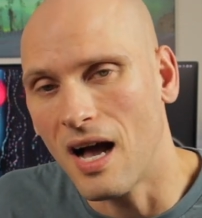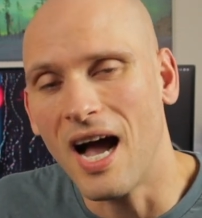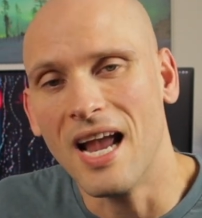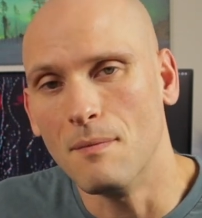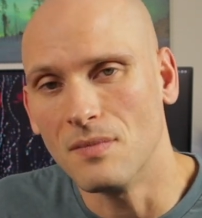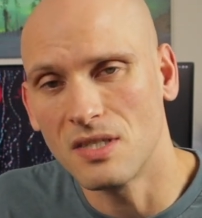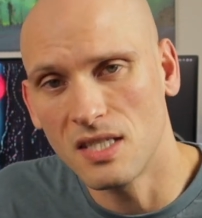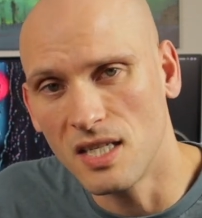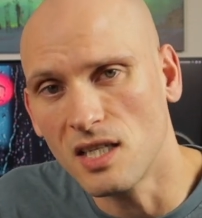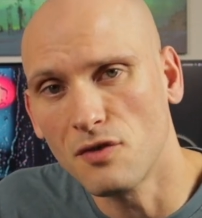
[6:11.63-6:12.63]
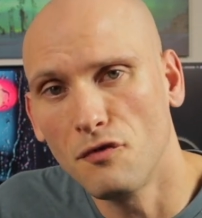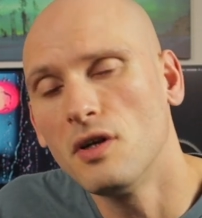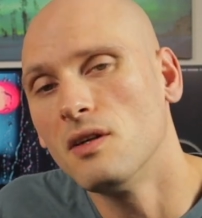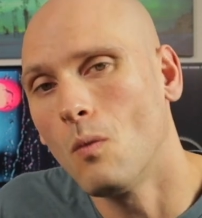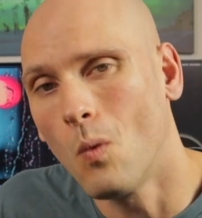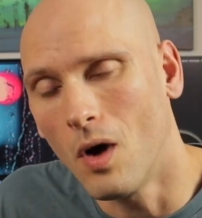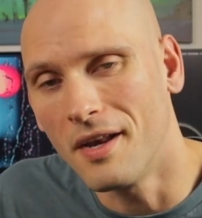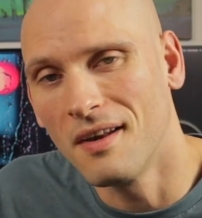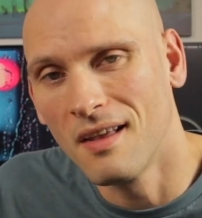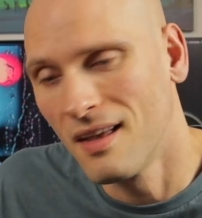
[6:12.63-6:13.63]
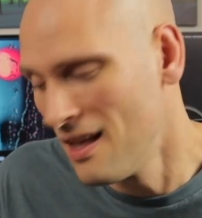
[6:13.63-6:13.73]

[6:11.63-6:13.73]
I am six foot one.